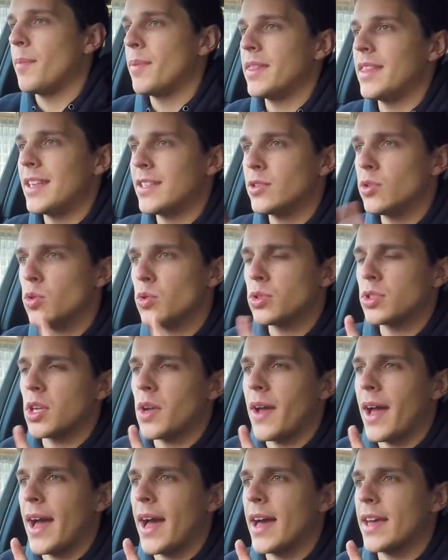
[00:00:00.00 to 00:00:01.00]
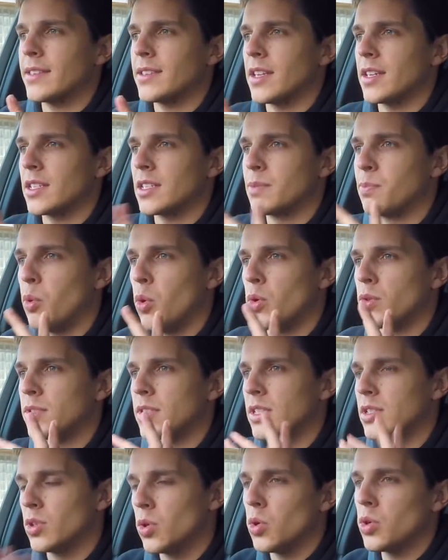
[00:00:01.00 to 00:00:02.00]
But this also has a sports
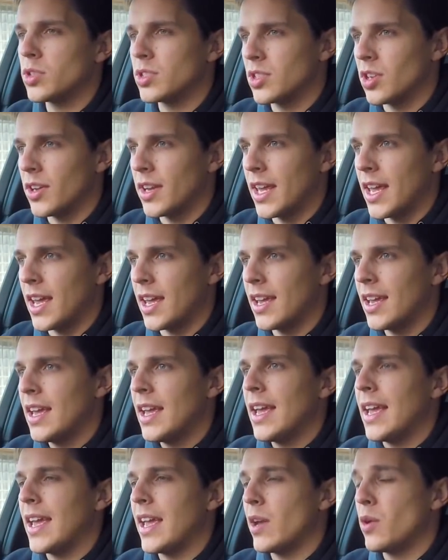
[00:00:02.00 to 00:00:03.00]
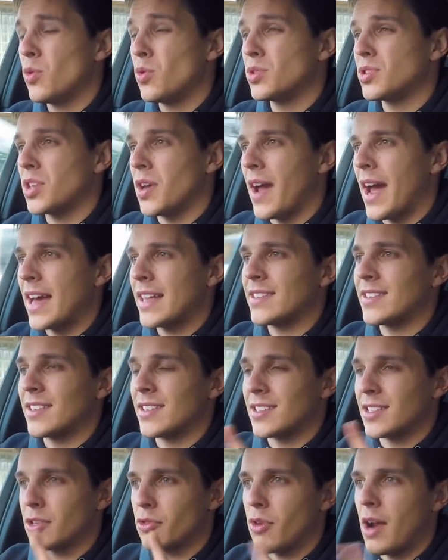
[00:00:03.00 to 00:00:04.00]
exhaust on it. It also has the
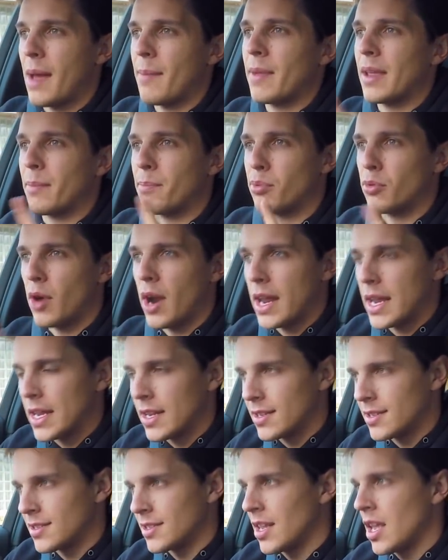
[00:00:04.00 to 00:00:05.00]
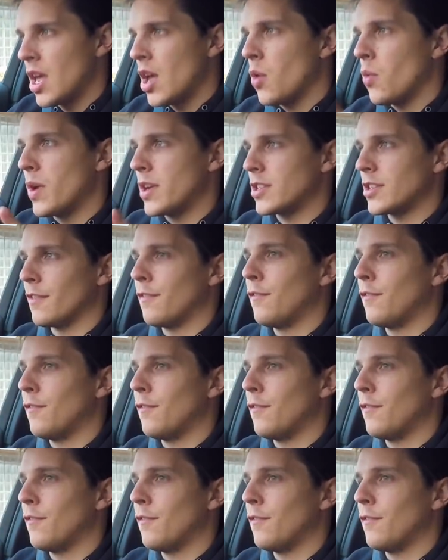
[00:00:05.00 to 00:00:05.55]
ceramic brakes, which are